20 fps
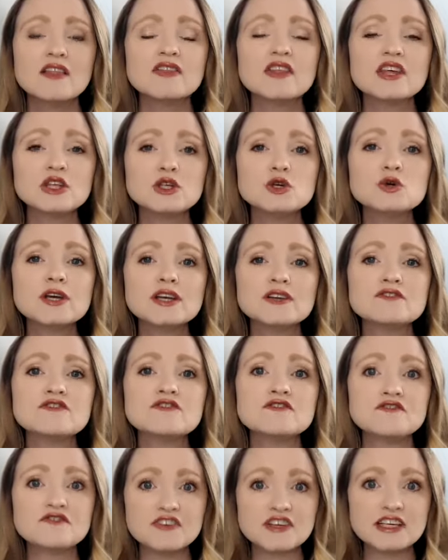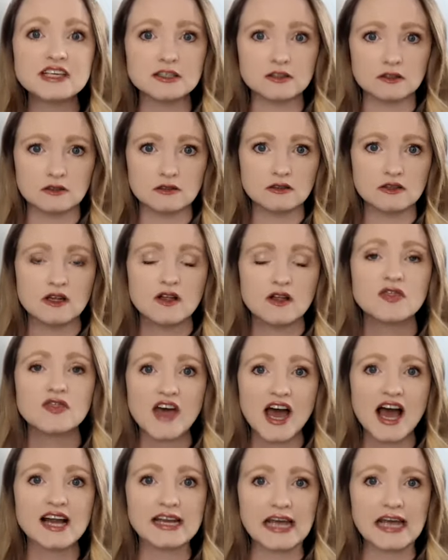that you can feel
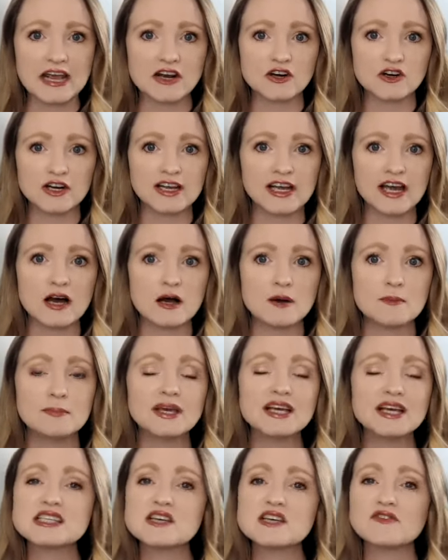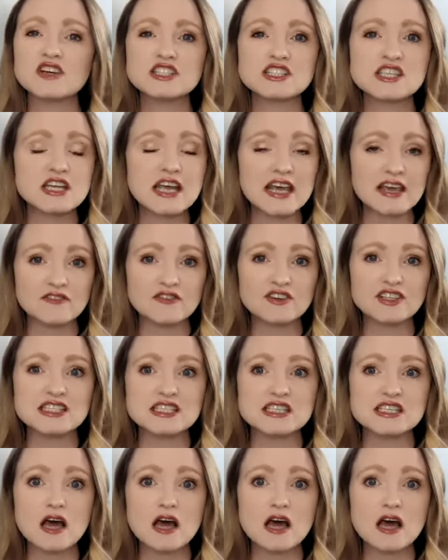that area. Because if it's